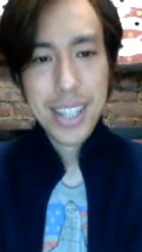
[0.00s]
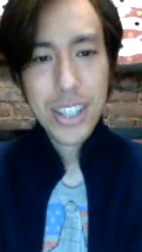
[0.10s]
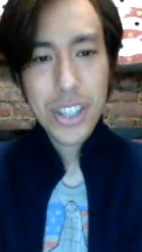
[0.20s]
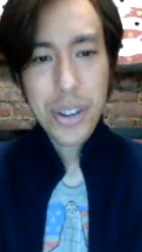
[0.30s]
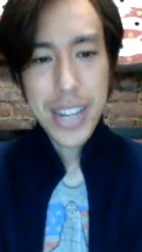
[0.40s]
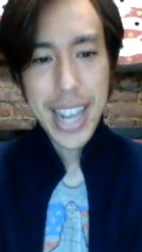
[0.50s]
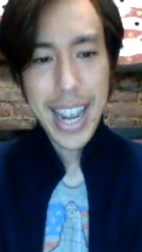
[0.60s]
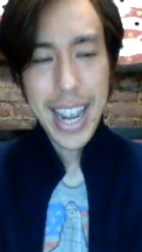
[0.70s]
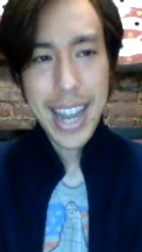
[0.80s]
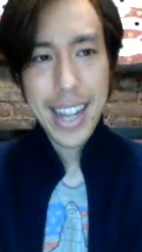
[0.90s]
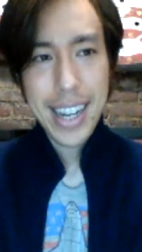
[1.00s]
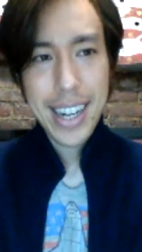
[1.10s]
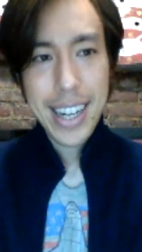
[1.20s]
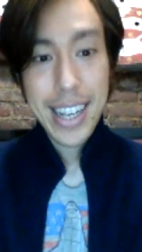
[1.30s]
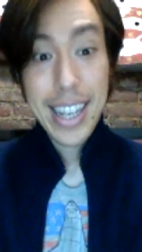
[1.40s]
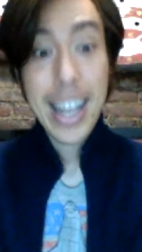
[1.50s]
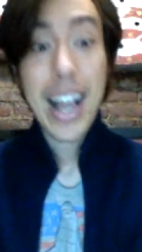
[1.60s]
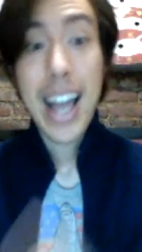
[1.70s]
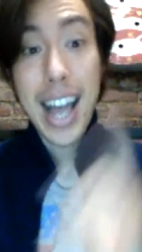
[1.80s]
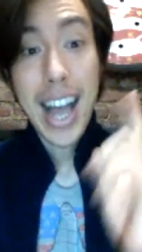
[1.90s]
So yeah,
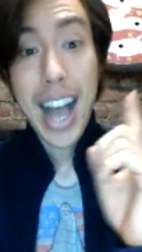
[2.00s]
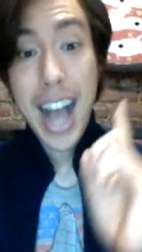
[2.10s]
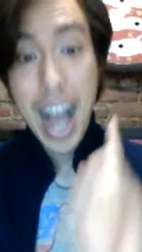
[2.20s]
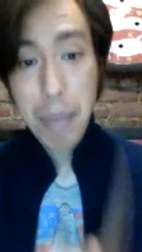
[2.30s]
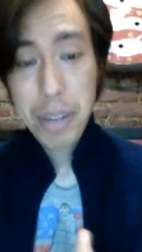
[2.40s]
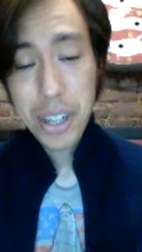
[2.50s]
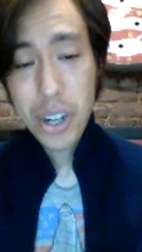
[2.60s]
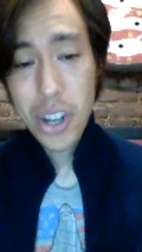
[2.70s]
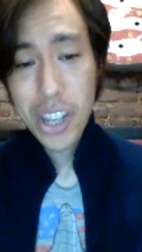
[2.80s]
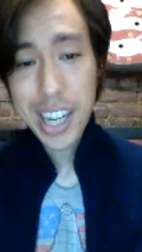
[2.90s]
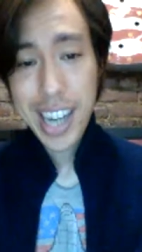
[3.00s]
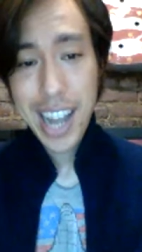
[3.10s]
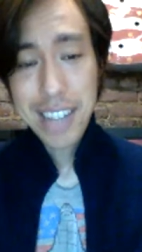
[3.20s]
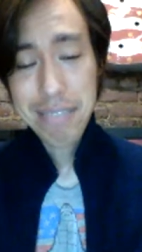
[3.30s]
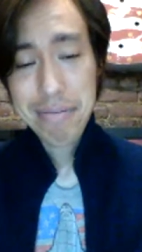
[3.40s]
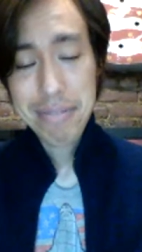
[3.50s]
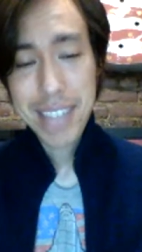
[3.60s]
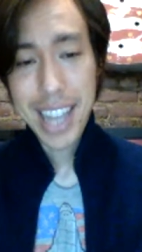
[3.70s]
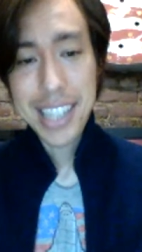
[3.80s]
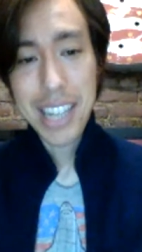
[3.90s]
I'm going to call it a night.
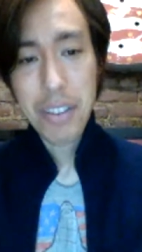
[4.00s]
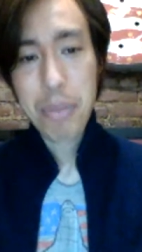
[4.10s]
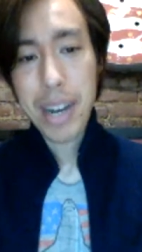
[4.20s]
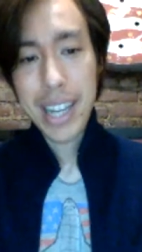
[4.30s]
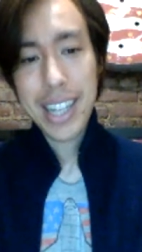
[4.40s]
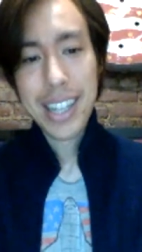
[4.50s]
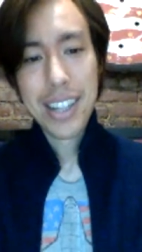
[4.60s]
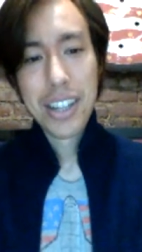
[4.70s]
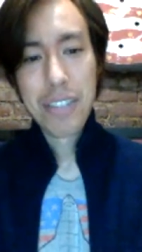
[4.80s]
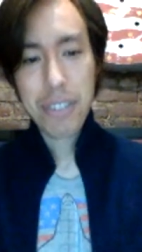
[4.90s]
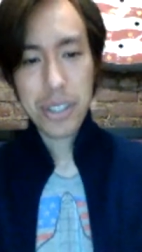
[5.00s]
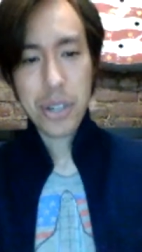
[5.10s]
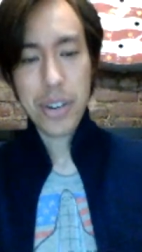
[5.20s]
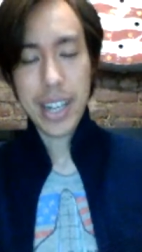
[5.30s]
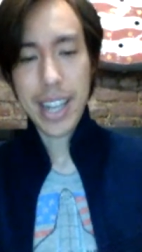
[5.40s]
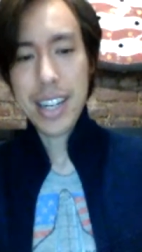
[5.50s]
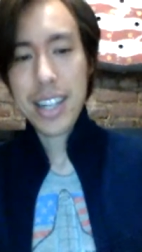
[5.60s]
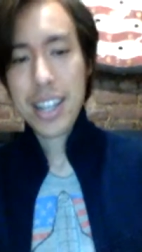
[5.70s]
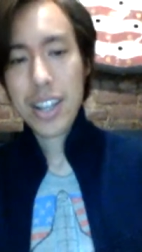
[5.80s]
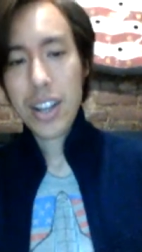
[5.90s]
Thanks everybody for tuning in.